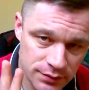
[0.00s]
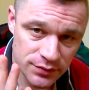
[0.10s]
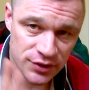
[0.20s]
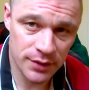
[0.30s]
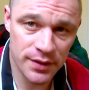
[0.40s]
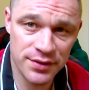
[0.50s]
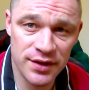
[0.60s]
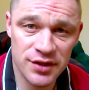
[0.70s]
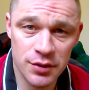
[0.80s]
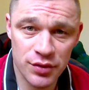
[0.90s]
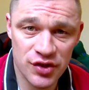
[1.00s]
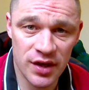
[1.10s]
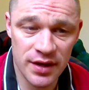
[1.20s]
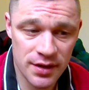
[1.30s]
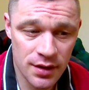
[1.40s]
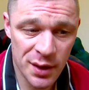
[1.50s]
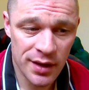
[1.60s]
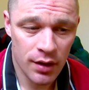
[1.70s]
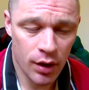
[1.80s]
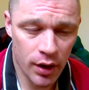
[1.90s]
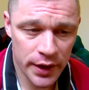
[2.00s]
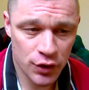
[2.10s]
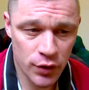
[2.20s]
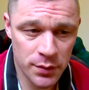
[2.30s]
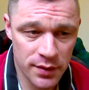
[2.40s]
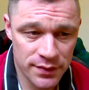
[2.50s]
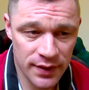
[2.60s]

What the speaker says: Some of the things he was saying, I agree with,